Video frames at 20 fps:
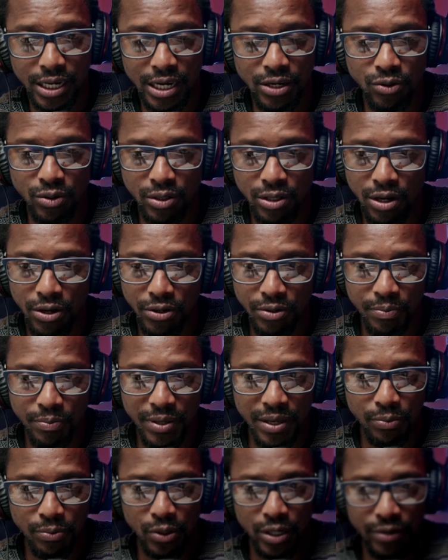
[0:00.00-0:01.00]
I know a lot of
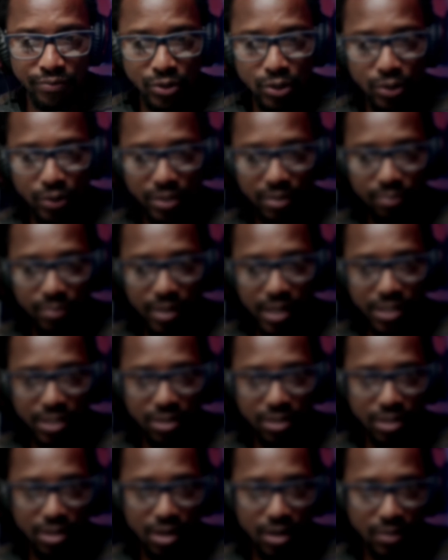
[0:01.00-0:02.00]
people have talked about it. A
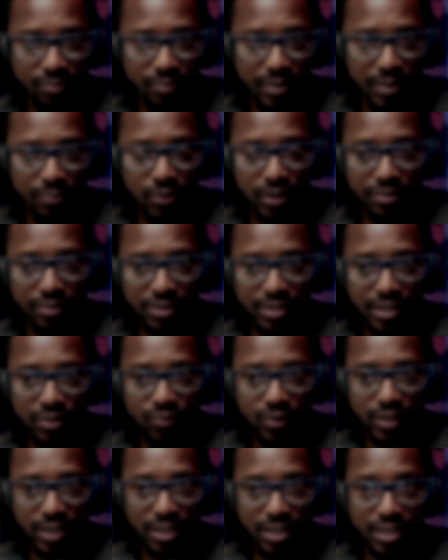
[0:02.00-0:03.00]
lot of people have said
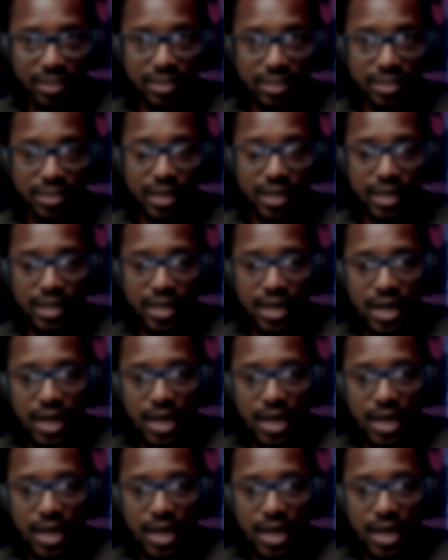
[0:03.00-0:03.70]
what they need to say.